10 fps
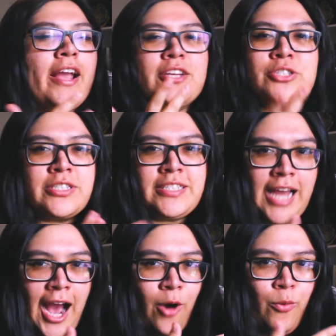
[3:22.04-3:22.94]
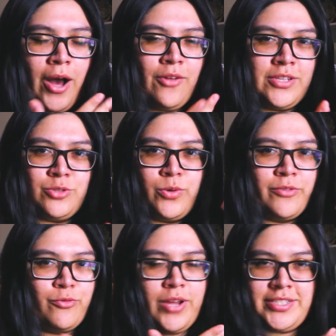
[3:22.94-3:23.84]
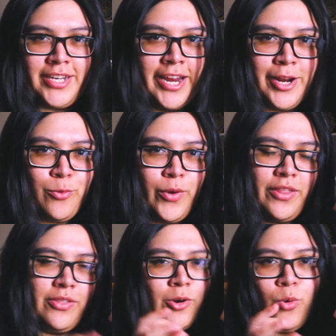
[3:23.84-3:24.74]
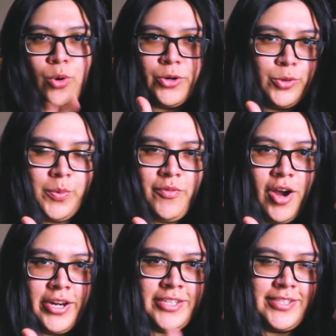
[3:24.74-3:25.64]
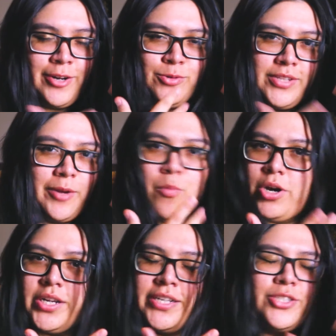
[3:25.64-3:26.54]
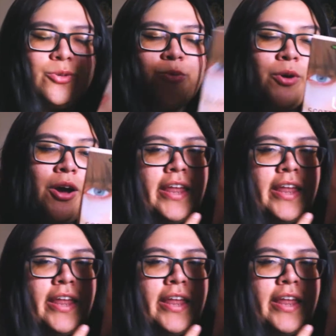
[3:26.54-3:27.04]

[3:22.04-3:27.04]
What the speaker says: I guess you can see how well this would have resonated with the core group of audience that it was like marketed to.